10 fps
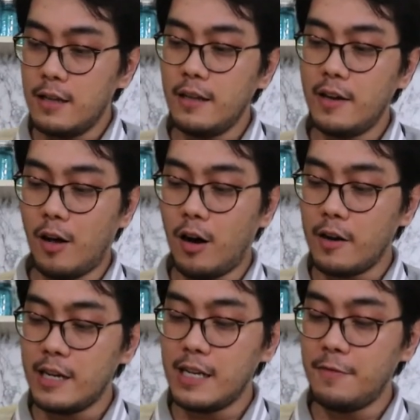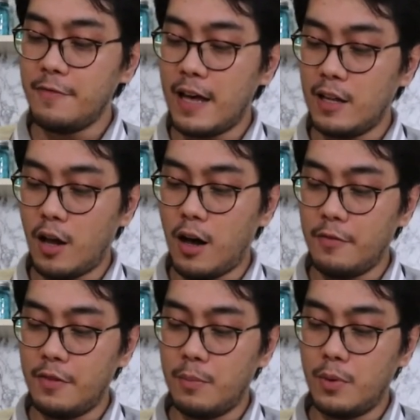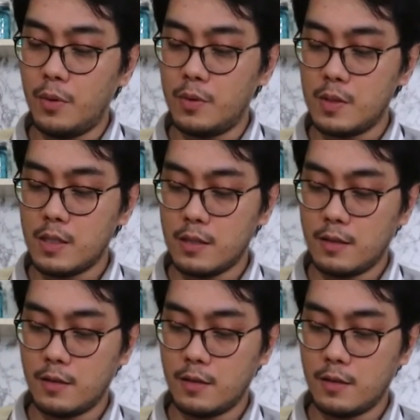they already fell off the bones.